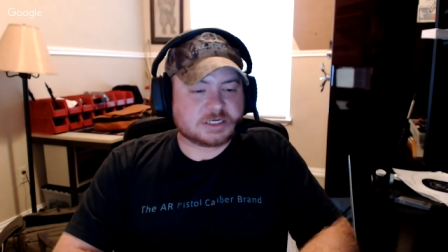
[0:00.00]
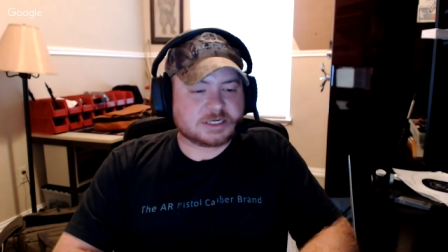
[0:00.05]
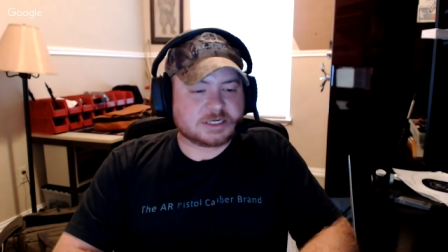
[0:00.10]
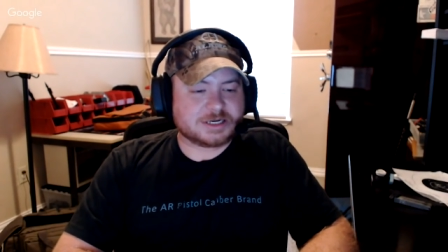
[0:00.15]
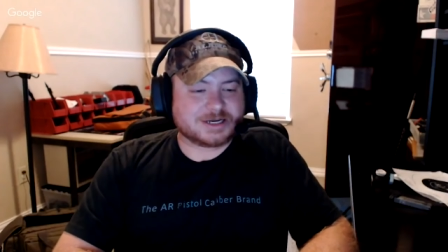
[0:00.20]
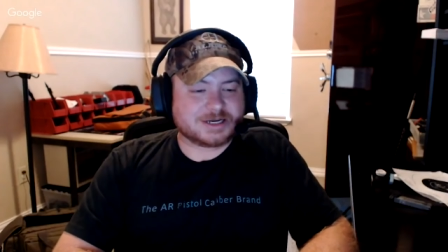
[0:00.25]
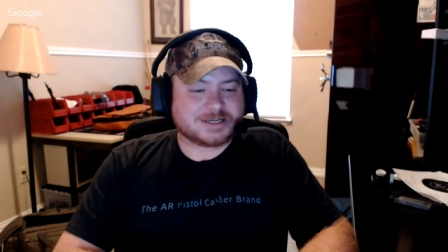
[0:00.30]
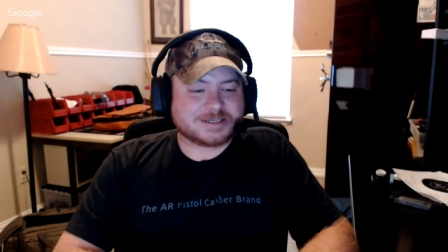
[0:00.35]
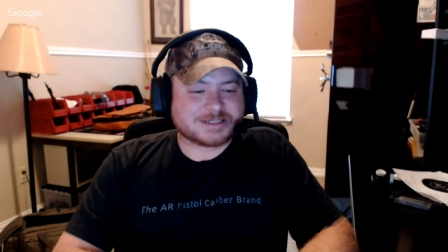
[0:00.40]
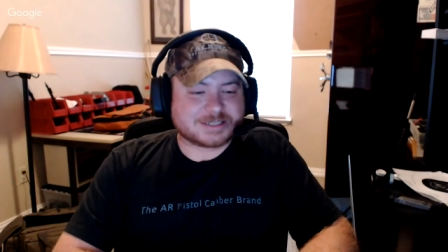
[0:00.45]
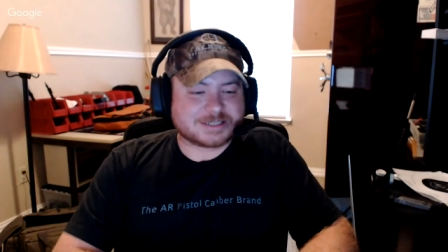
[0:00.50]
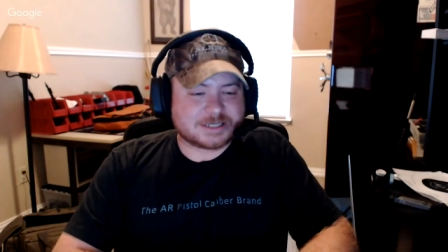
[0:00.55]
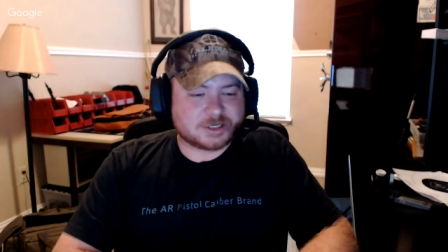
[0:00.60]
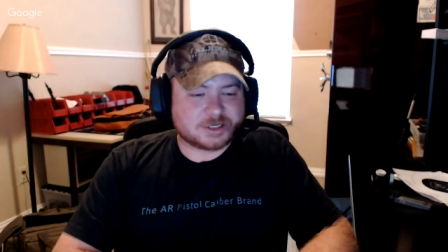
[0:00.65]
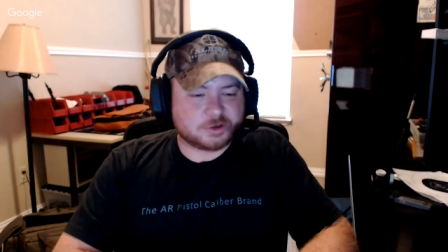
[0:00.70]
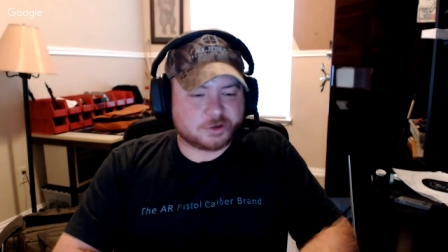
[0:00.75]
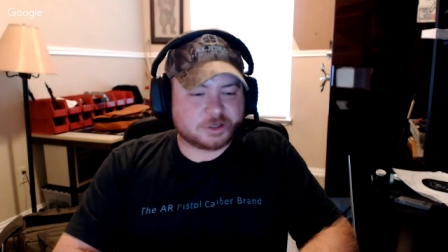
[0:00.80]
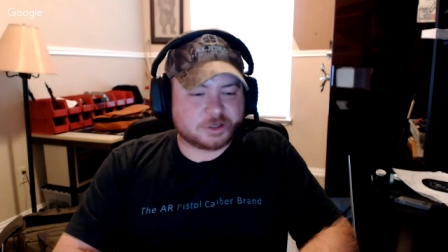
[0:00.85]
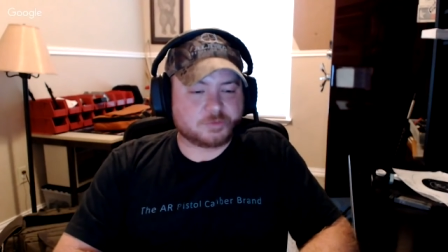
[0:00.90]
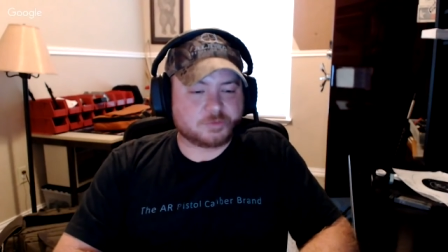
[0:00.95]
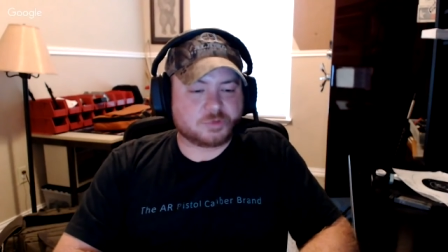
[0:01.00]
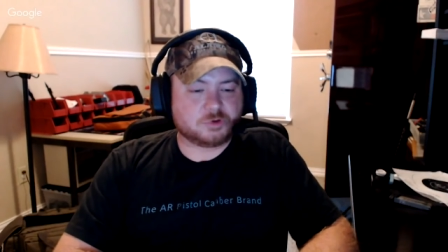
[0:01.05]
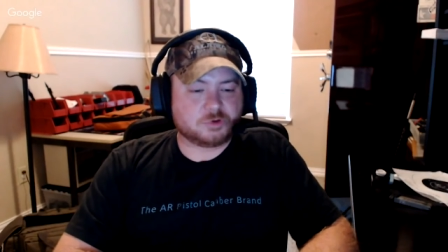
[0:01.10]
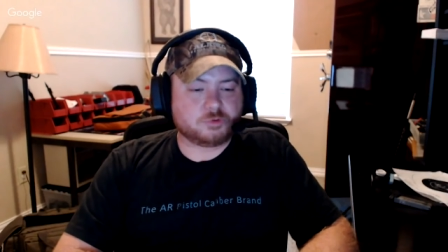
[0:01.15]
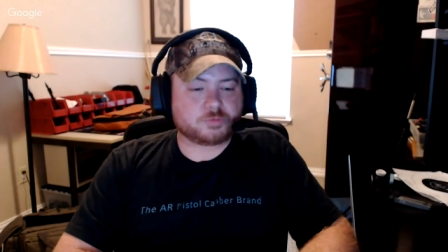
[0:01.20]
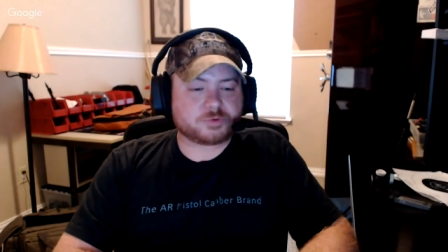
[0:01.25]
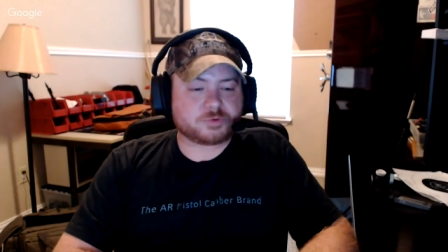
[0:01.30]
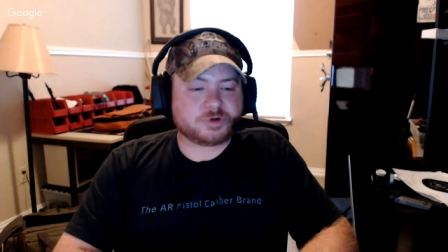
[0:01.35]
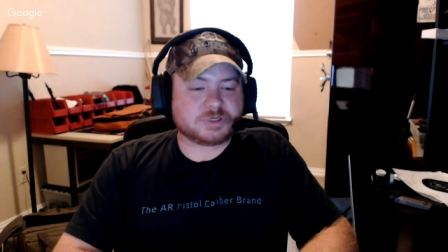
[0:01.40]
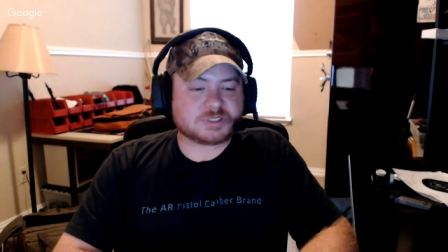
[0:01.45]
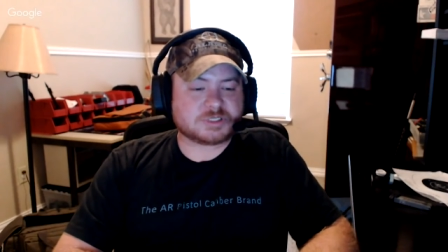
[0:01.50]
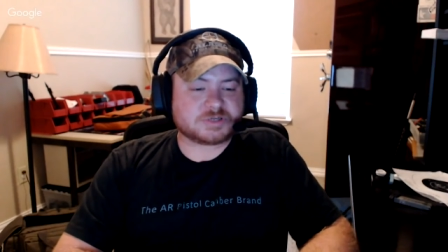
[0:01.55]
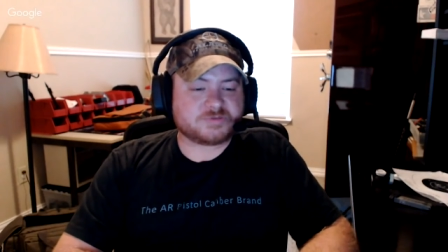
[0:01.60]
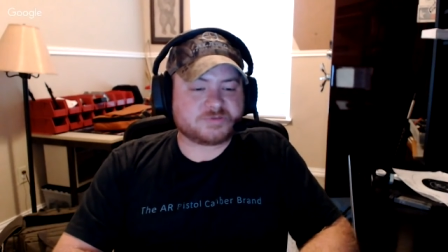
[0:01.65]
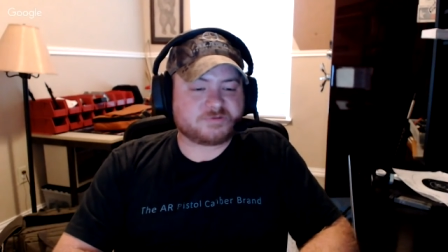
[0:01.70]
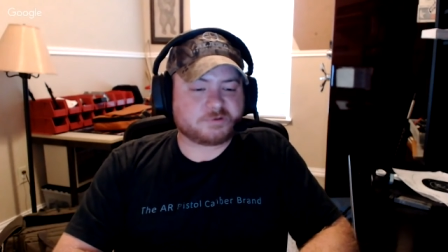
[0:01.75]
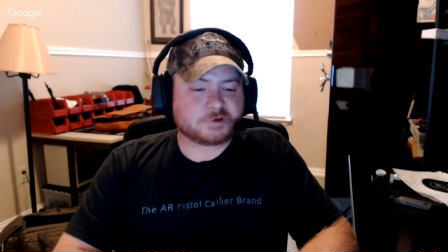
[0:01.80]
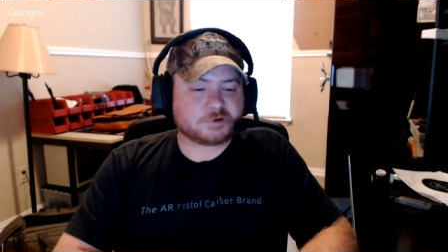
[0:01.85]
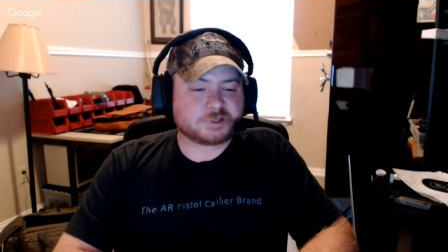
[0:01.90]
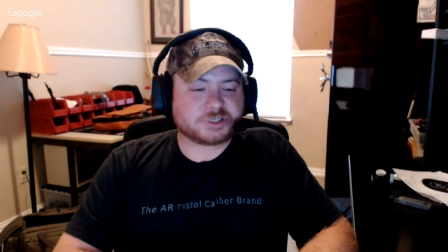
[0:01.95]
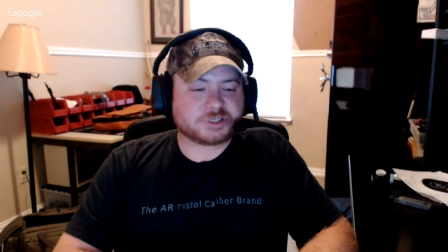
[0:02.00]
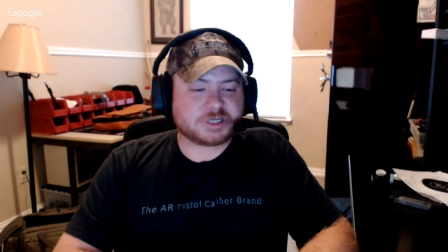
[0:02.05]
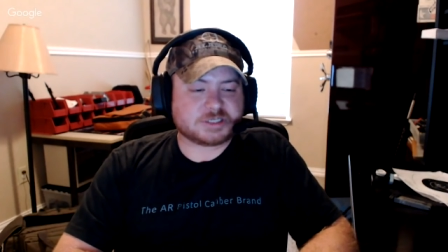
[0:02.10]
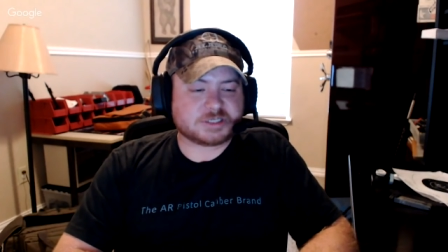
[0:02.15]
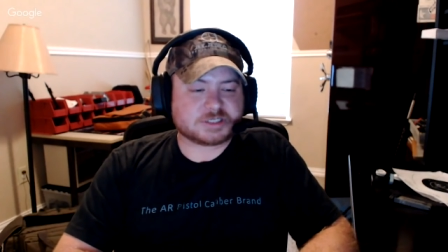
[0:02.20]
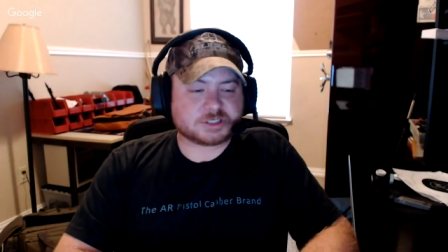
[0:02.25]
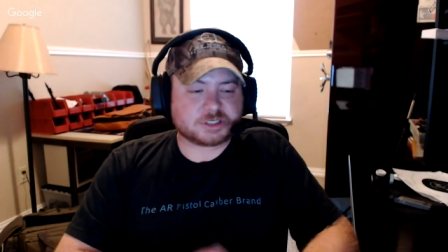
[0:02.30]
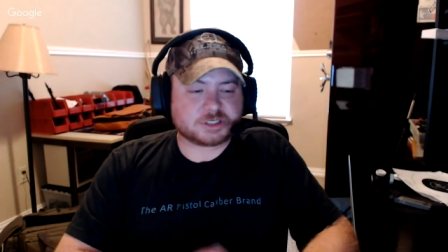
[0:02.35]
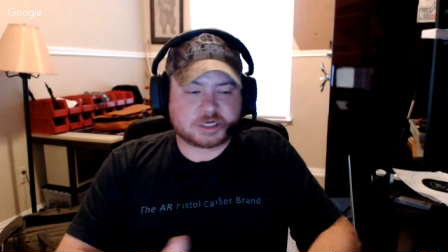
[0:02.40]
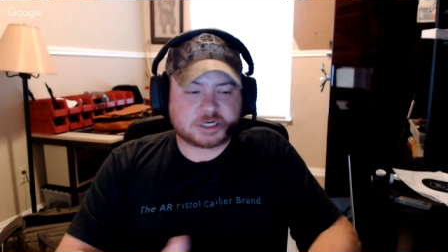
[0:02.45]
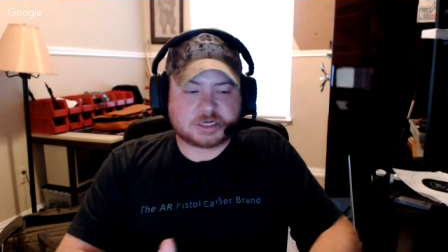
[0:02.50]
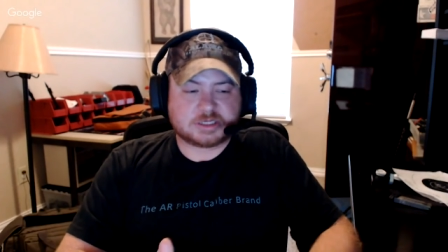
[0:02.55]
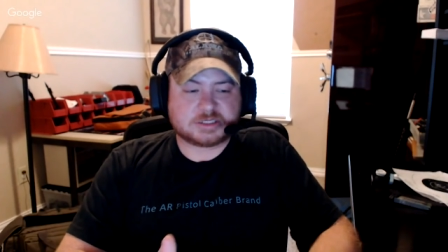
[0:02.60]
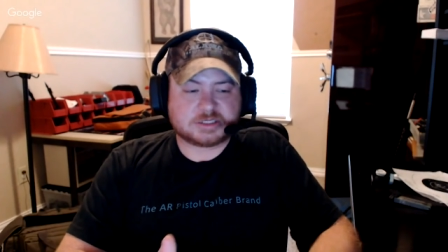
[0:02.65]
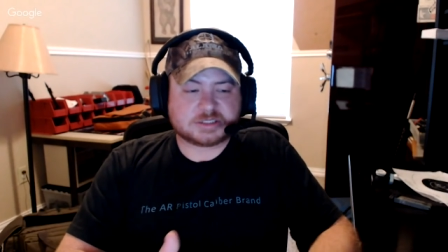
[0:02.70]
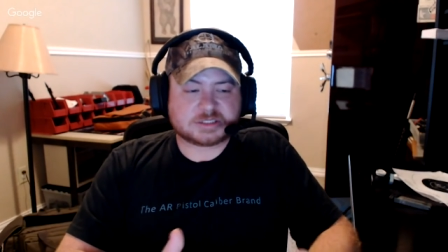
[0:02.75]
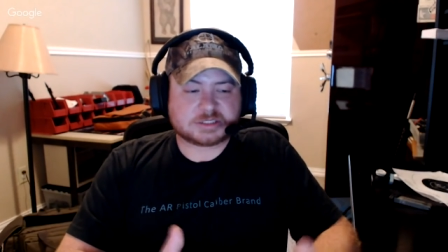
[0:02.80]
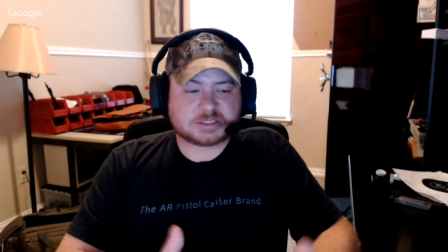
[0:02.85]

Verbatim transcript: eh, guns, including blueprints for such guns.